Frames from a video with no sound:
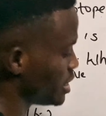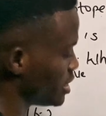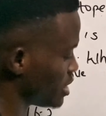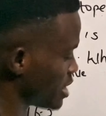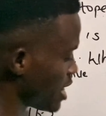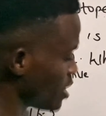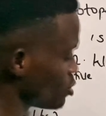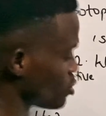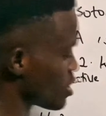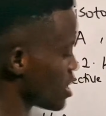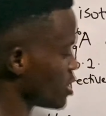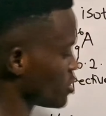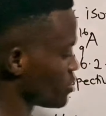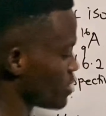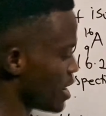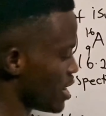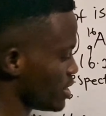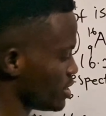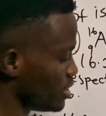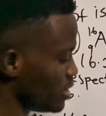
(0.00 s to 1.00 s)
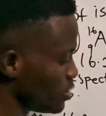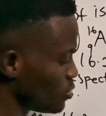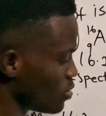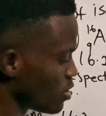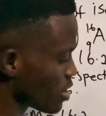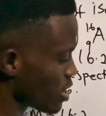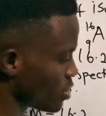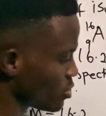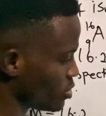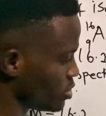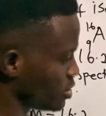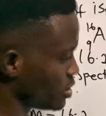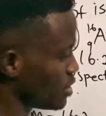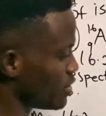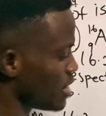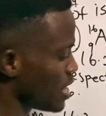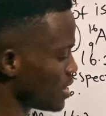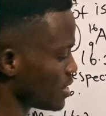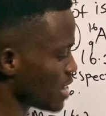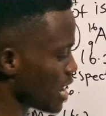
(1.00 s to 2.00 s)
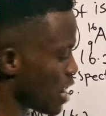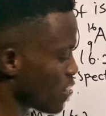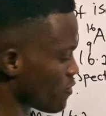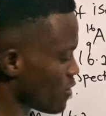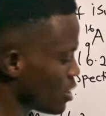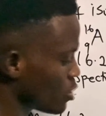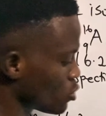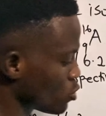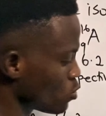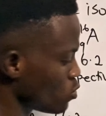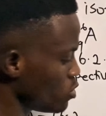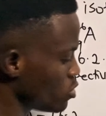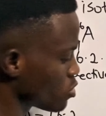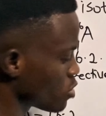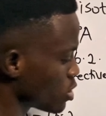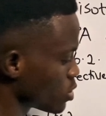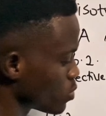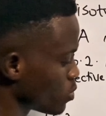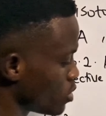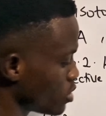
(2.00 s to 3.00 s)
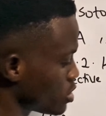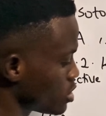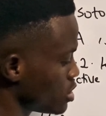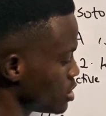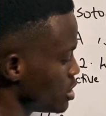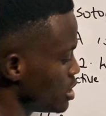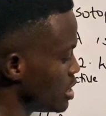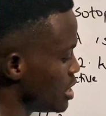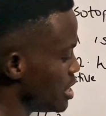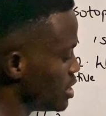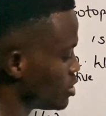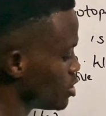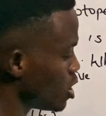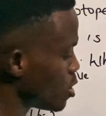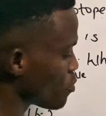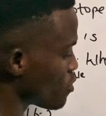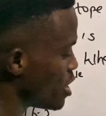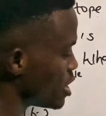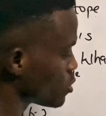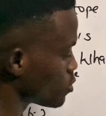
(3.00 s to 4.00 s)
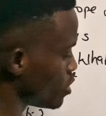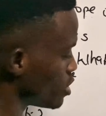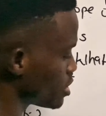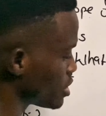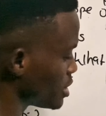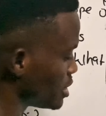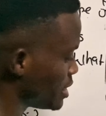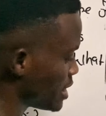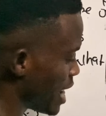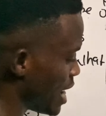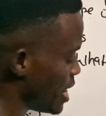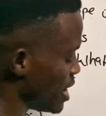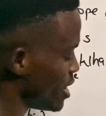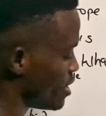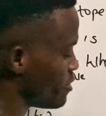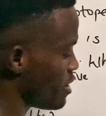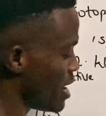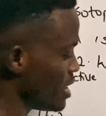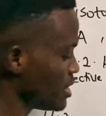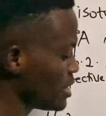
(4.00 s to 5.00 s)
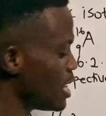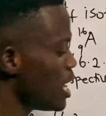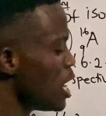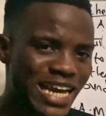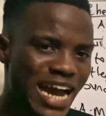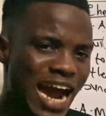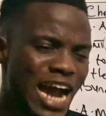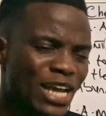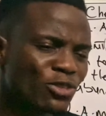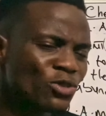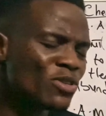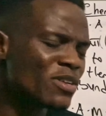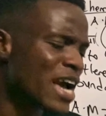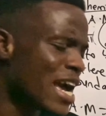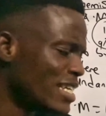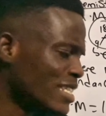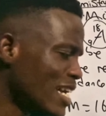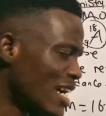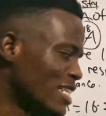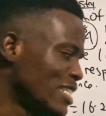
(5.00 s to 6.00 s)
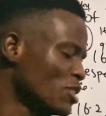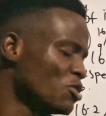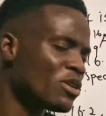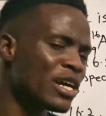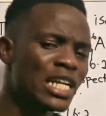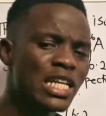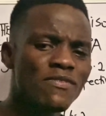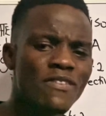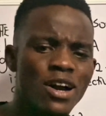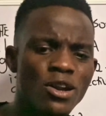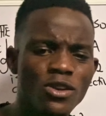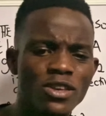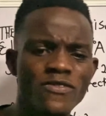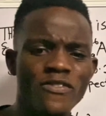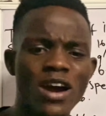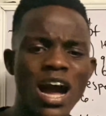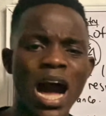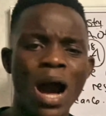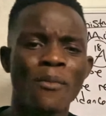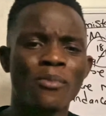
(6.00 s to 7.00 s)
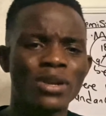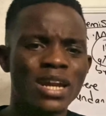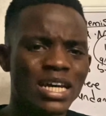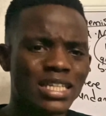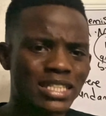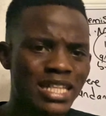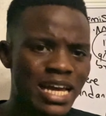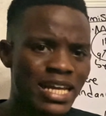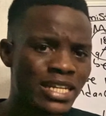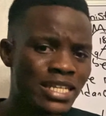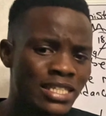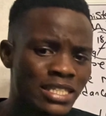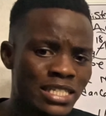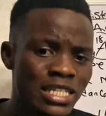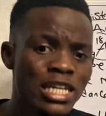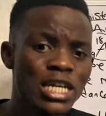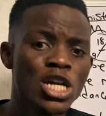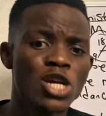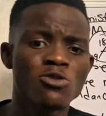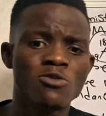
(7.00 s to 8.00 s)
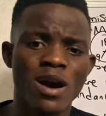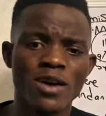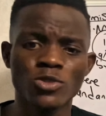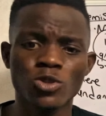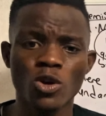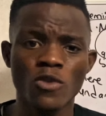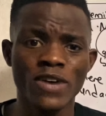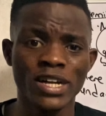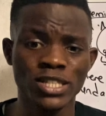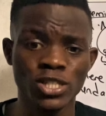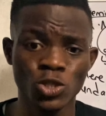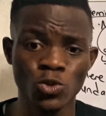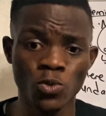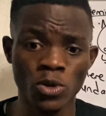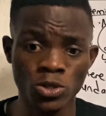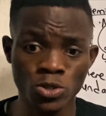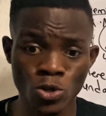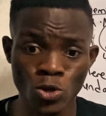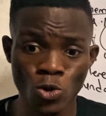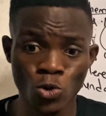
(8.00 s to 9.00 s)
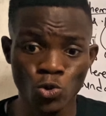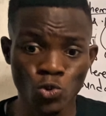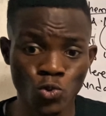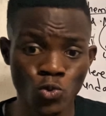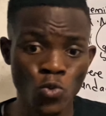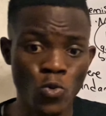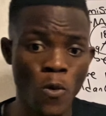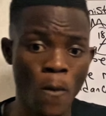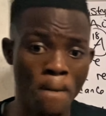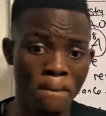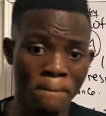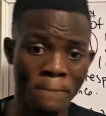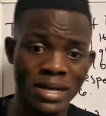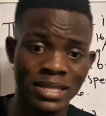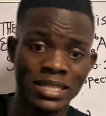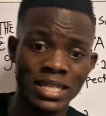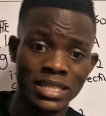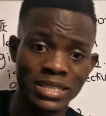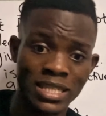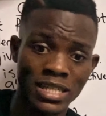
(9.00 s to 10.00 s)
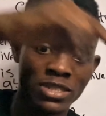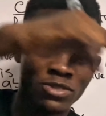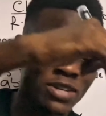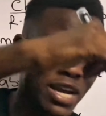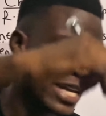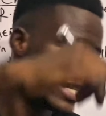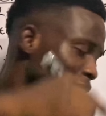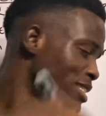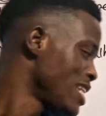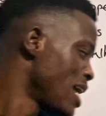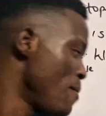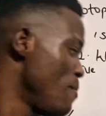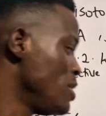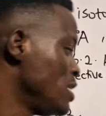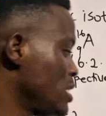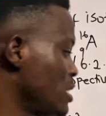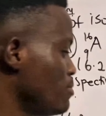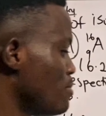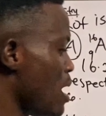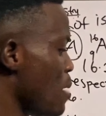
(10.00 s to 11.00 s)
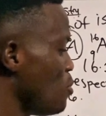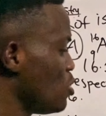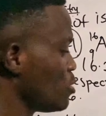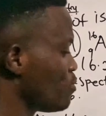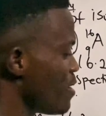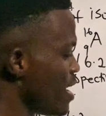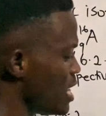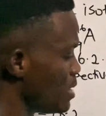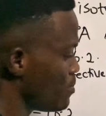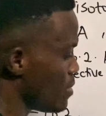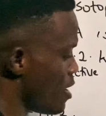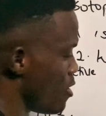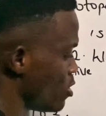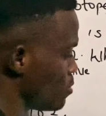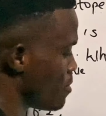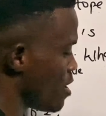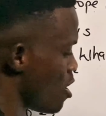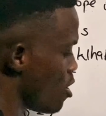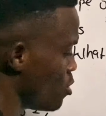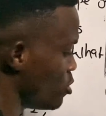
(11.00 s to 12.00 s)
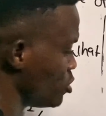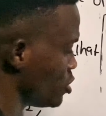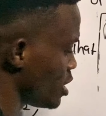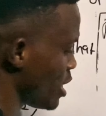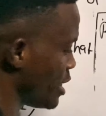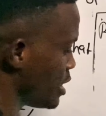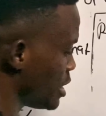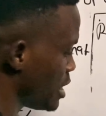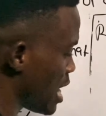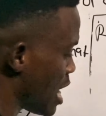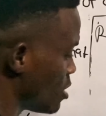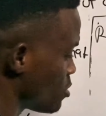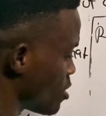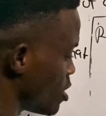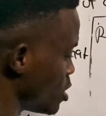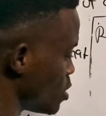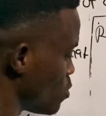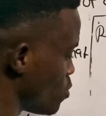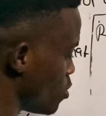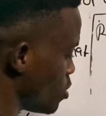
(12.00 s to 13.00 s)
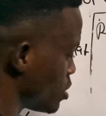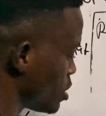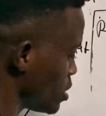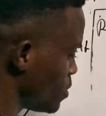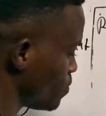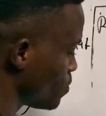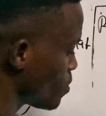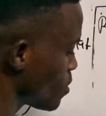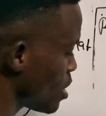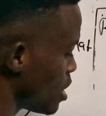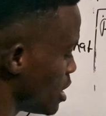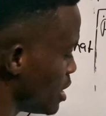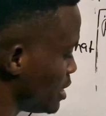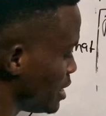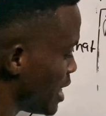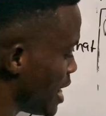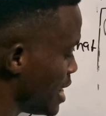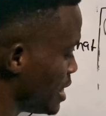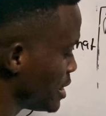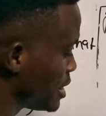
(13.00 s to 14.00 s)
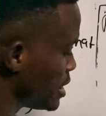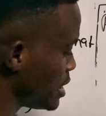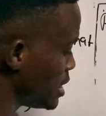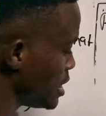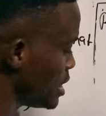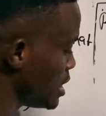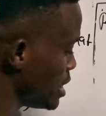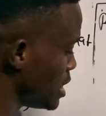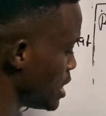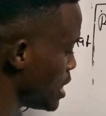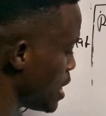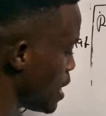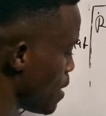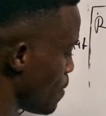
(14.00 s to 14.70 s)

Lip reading: Cancel, right? This one cancel. That's alpha 2 is equal to what? 0.9, right? I told you guys that you can never read abundance like this. You have to convert it to what? To percentage, right? That means by multiplying by what? By 100. That's going to be what? 90%.